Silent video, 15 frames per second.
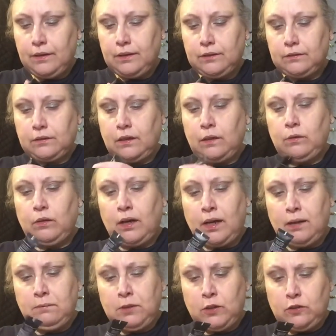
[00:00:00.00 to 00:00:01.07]
So
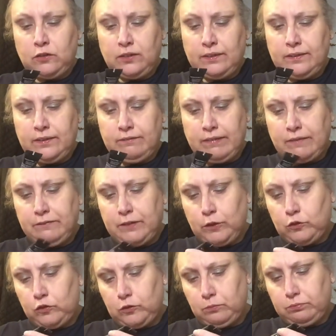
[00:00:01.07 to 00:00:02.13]
I'm using the
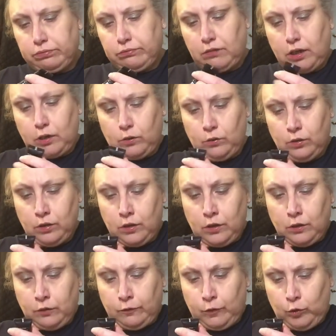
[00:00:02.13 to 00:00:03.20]
Revolution Pro
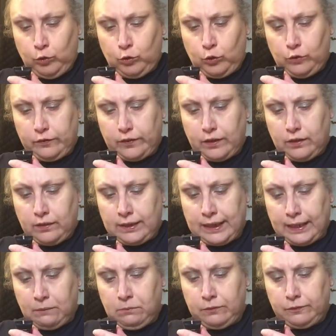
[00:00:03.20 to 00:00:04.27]
Full Cover
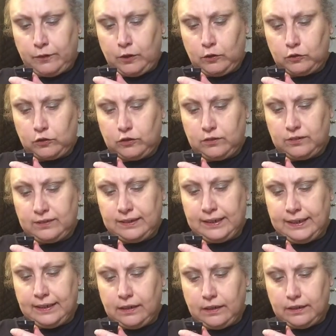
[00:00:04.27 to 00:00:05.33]
Camouflage
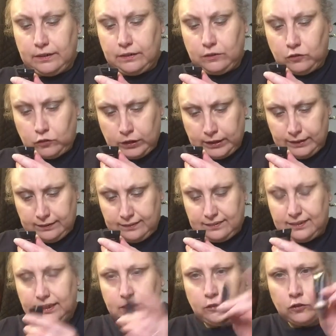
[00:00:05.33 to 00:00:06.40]
Concealer in the shade
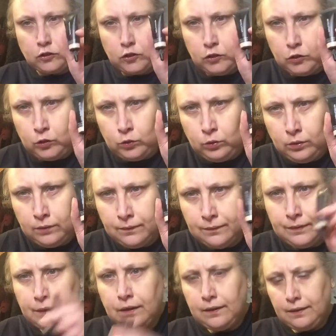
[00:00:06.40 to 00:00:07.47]
C2,
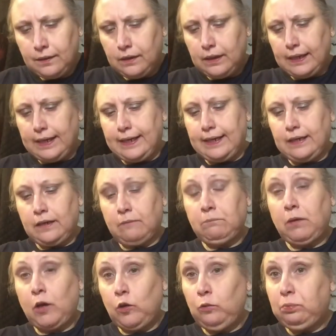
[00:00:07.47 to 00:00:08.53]
and I'm
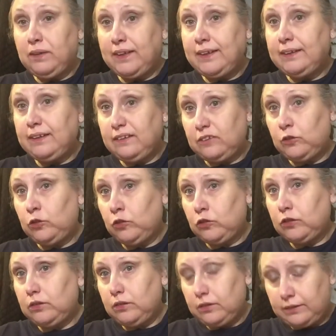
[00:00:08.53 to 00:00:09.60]
hoping this
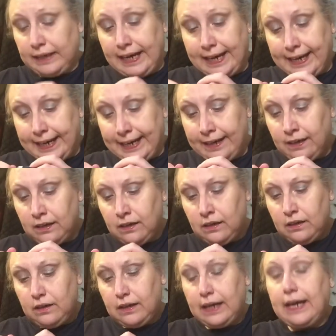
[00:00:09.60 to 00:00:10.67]
doesn't tear
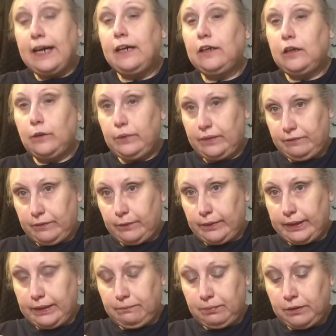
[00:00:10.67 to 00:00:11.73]
and go
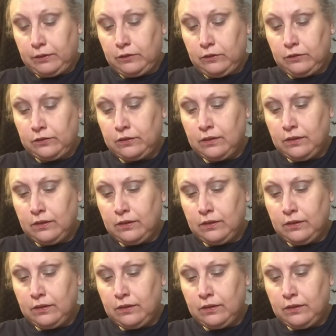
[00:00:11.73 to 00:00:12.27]
everywhere, because